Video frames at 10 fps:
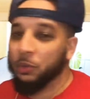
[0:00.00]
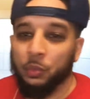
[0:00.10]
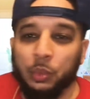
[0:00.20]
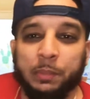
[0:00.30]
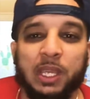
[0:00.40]

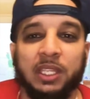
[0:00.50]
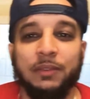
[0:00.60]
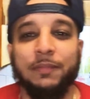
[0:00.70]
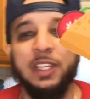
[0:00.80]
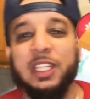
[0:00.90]
we're
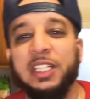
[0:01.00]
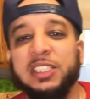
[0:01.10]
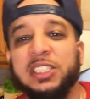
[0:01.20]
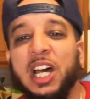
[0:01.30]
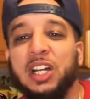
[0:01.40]
making vegan
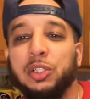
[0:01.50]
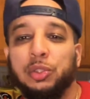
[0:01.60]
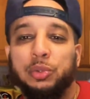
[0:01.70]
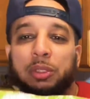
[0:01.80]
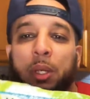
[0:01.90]

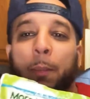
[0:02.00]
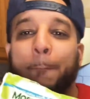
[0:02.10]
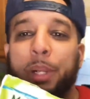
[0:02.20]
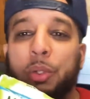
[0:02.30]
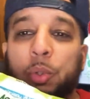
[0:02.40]
tacos.
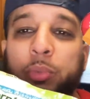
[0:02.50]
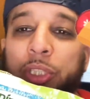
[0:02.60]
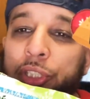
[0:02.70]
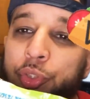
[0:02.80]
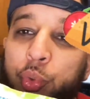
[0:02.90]
Boom, we're
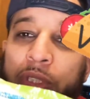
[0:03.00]
gonna use